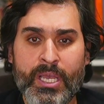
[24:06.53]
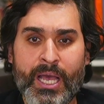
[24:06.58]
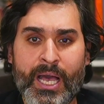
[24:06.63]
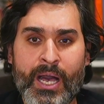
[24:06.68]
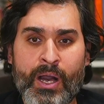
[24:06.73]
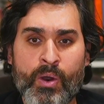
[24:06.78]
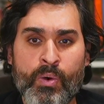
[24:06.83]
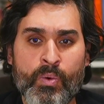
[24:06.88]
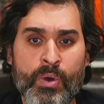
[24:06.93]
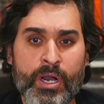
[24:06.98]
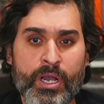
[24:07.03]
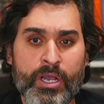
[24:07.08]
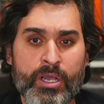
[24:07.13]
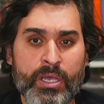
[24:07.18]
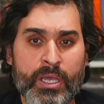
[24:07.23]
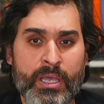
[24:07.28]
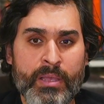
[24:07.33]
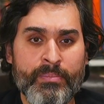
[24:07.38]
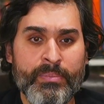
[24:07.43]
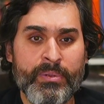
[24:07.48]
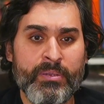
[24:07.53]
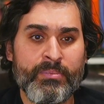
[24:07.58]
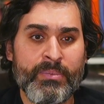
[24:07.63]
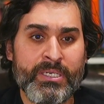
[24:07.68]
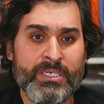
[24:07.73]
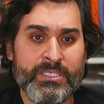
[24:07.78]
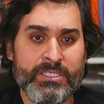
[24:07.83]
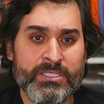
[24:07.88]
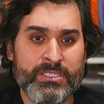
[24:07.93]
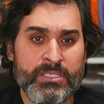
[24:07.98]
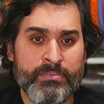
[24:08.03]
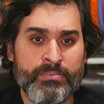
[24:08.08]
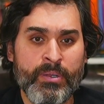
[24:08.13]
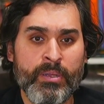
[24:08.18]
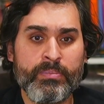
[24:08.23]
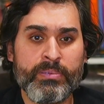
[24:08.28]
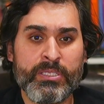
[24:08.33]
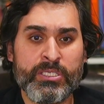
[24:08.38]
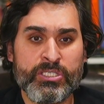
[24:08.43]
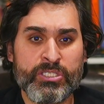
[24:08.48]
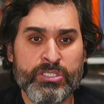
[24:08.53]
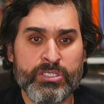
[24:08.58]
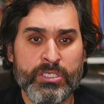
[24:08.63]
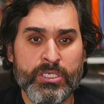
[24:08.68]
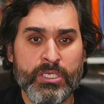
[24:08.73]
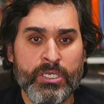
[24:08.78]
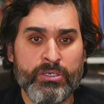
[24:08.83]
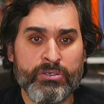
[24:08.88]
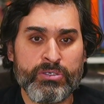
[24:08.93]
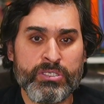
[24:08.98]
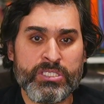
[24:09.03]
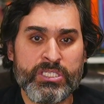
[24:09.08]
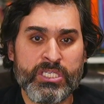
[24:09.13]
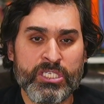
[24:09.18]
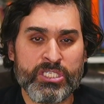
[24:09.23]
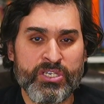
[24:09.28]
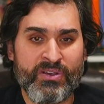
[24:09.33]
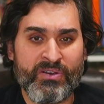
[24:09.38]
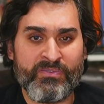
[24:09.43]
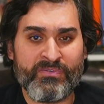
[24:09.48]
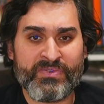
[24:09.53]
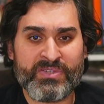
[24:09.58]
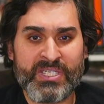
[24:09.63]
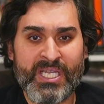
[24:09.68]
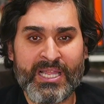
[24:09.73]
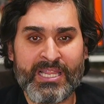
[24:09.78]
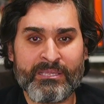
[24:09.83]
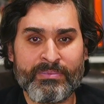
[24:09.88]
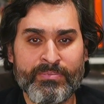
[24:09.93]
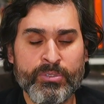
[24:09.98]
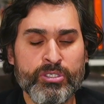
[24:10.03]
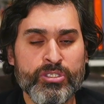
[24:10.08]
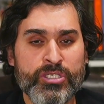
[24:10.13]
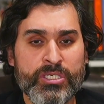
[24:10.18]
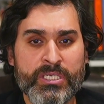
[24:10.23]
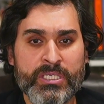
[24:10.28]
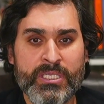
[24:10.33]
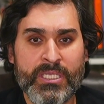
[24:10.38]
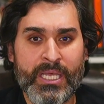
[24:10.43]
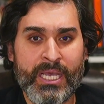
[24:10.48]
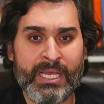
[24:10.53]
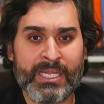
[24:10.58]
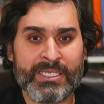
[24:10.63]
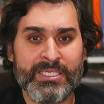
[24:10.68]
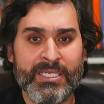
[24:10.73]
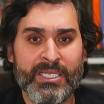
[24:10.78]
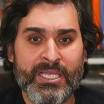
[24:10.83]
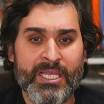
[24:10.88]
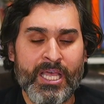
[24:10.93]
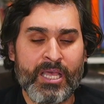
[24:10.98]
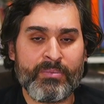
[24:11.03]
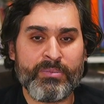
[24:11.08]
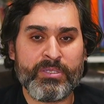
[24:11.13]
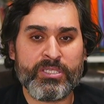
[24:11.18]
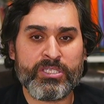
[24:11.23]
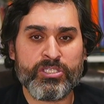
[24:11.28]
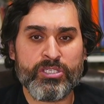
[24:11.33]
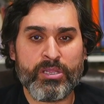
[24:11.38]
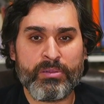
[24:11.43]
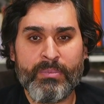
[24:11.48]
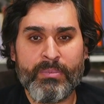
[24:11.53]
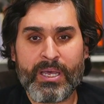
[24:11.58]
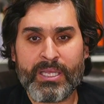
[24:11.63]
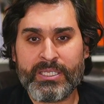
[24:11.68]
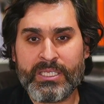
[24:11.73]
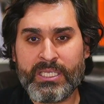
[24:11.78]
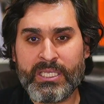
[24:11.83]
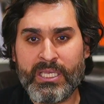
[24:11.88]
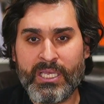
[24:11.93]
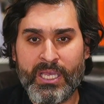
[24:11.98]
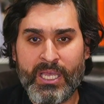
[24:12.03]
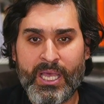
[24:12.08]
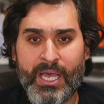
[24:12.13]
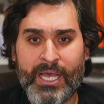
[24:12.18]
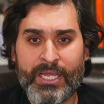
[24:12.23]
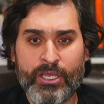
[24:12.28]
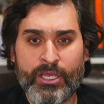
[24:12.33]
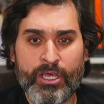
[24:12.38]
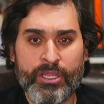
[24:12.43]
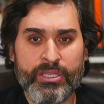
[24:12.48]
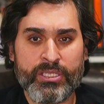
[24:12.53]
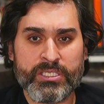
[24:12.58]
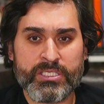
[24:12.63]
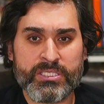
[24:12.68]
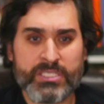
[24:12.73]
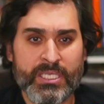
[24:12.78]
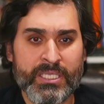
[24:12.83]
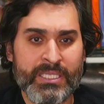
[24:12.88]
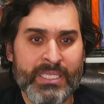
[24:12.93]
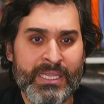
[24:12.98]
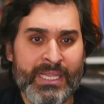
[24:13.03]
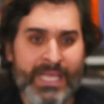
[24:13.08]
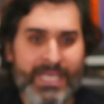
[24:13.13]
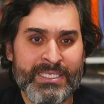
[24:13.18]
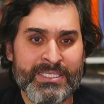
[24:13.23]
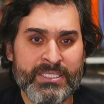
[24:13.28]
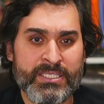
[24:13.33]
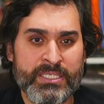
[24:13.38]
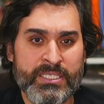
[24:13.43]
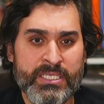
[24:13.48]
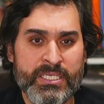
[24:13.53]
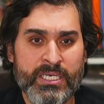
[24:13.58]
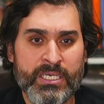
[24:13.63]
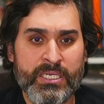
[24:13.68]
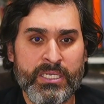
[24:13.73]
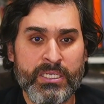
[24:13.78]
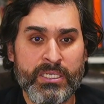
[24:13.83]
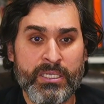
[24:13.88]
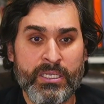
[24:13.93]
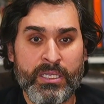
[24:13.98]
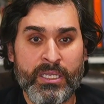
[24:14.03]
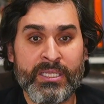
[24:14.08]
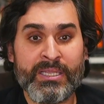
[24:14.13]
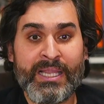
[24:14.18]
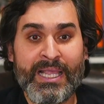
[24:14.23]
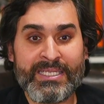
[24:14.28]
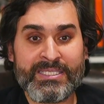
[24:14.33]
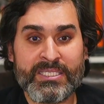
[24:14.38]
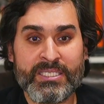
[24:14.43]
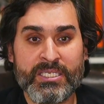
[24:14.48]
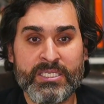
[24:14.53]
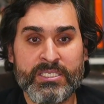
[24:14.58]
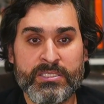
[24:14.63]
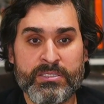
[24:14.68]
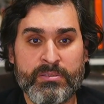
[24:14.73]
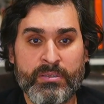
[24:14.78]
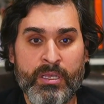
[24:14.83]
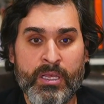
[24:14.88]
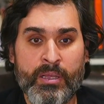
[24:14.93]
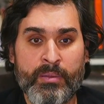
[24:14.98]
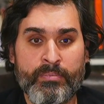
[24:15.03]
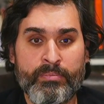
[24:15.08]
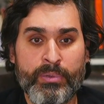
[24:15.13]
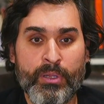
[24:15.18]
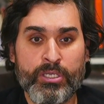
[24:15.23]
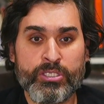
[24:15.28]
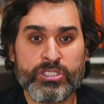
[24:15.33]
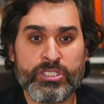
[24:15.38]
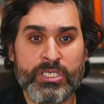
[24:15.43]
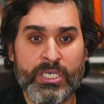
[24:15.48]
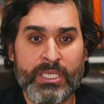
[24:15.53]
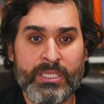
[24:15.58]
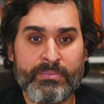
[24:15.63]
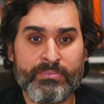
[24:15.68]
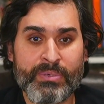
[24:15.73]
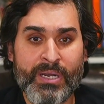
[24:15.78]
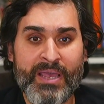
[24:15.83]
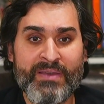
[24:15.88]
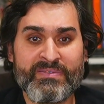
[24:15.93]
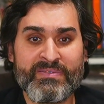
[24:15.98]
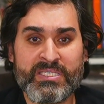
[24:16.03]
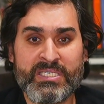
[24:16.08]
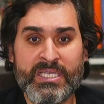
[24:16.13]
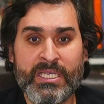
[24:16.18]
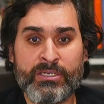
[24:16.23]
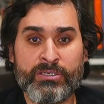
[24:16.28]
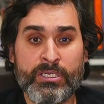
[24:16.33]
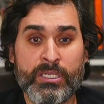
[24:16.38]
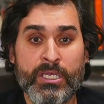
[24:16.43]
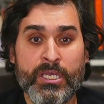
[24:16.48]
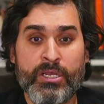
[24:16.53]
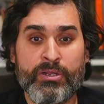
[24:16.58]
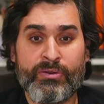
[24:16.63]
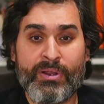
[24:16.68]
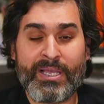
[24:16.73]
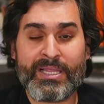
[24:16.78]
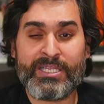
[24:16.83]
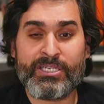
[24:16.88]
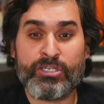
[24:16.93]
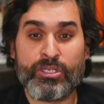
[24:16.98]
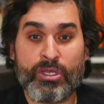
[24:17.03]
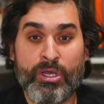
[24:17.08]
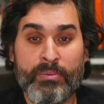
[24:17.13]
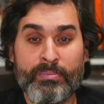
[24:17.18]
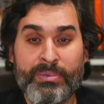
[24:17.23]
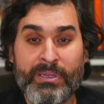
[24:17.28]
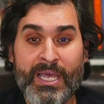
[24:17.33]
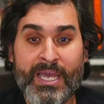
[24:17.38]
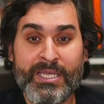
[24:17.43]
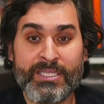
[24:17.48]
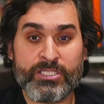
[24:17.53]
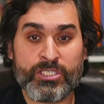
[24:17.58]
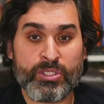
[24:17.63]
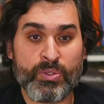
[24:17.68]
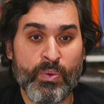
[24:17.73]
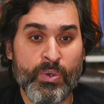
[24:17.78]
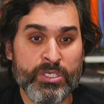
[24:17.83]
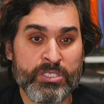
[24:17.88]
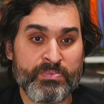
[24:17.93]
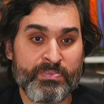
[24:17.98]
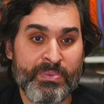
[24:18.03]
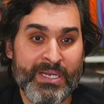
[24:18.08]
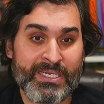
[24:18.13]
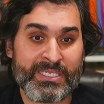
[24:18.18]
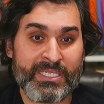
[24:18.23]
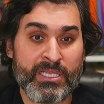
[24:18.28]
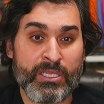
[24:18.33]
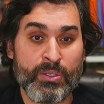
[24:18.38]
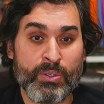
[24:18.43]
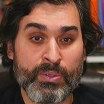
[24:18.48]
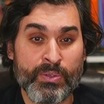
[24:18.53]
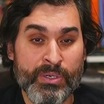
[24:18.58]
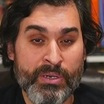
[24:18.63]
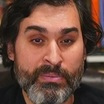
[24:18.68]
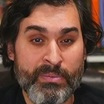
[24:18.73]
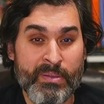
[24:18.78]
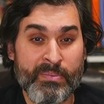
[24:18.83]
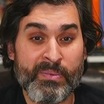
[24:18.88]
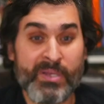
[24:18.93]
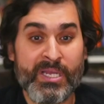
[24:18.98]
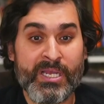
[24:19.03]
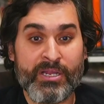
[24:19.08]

Our work implements the published research of Vitalik Buterin and Amin Soleimani and others in last year's blockchain privacy and regulatory compliance towards practical equilibrium.